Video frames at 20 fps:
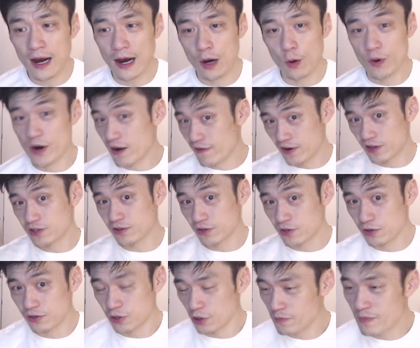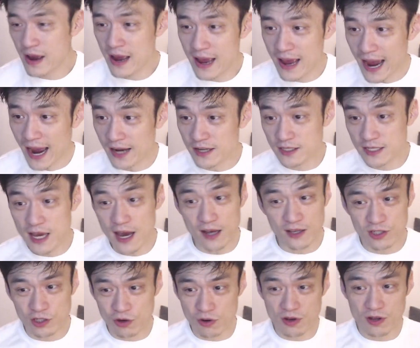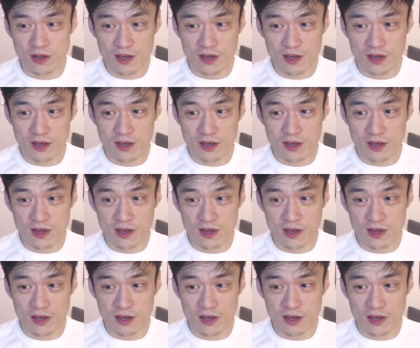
whenever it's on YouTube. And yeah, so